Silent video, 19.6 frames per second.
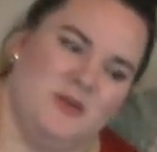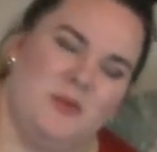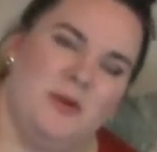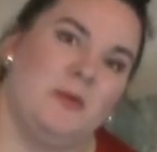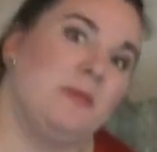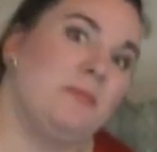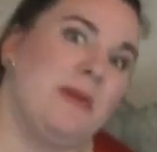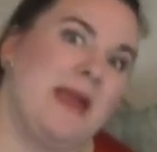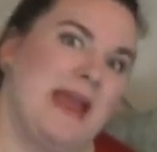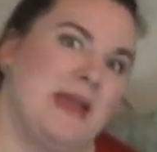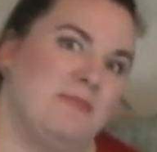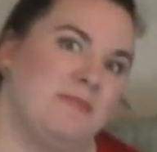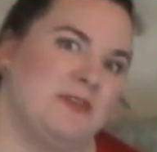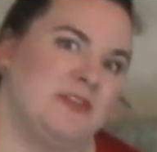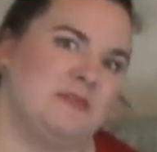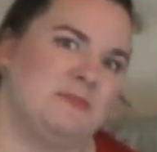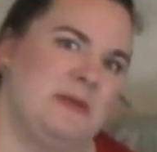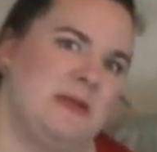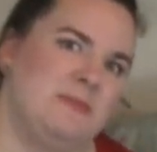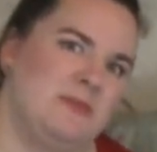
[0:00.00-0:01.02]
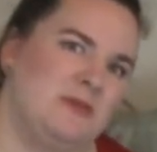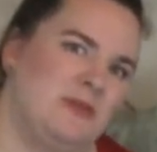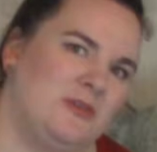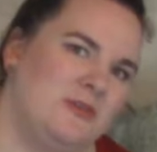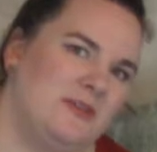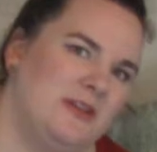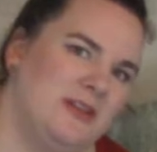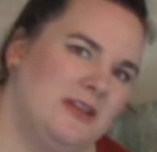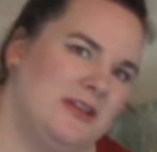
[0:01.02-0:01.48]
We were Pampers
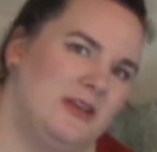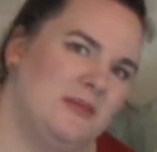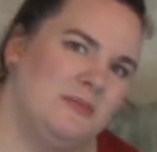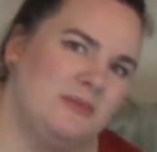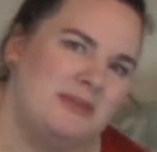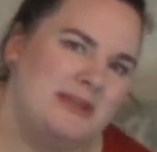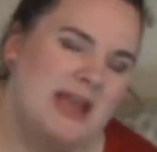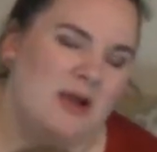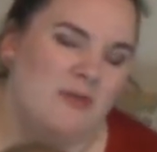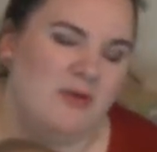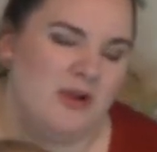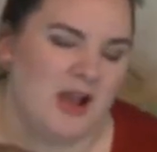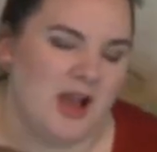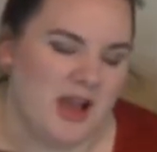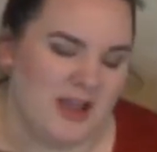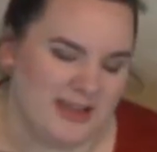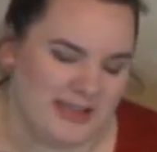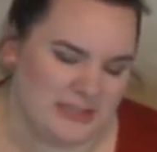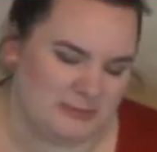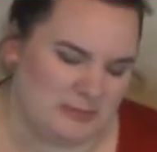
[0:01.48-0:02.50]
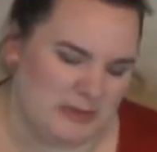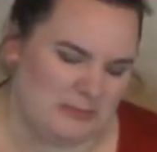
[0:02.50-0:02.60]
people, but now we're Huggies